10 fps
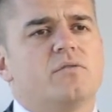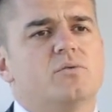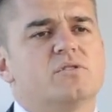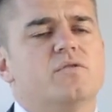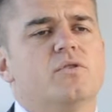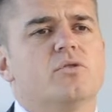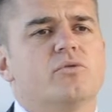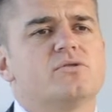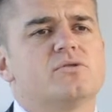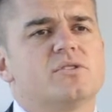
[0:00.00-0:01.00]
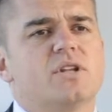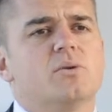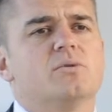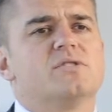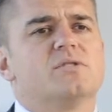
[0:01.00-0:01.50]
there was further interest, that
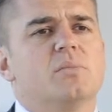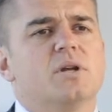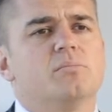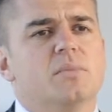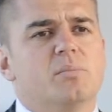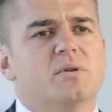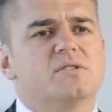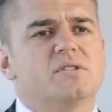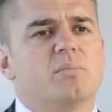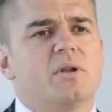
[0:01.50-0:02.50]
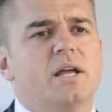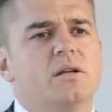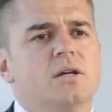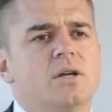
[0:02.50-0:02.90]
they would submit a business plan